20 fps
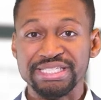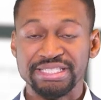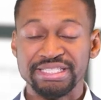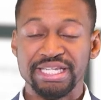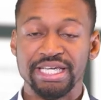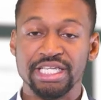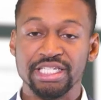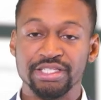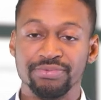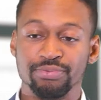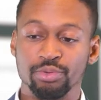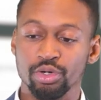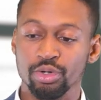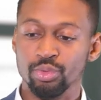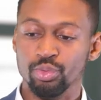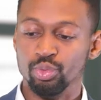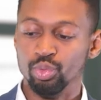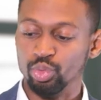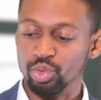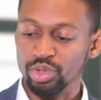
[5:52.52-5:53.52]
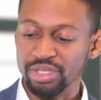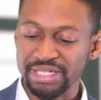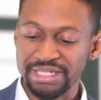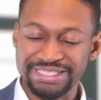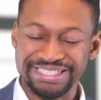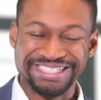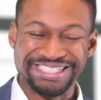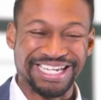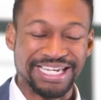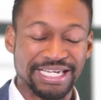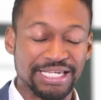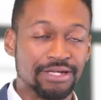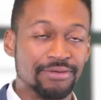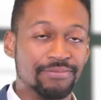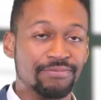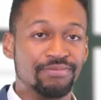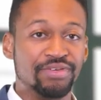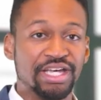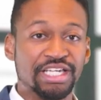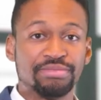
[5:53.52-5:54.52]
stands for Real Estate
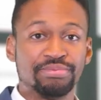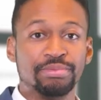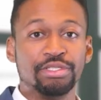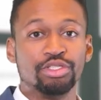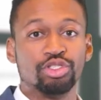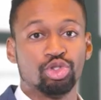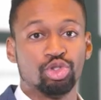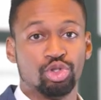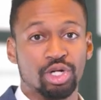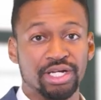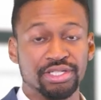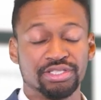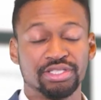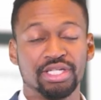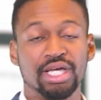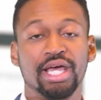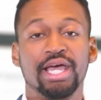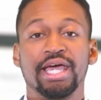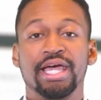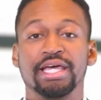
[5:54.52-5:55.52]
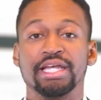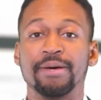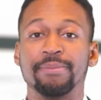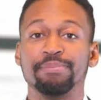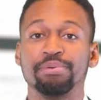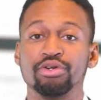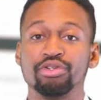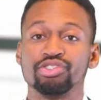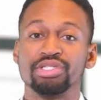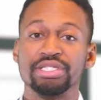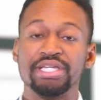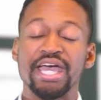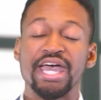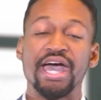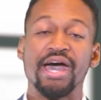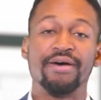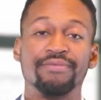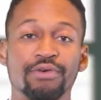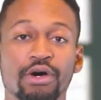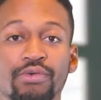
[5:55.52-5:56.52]
Investment Trust. And I personally have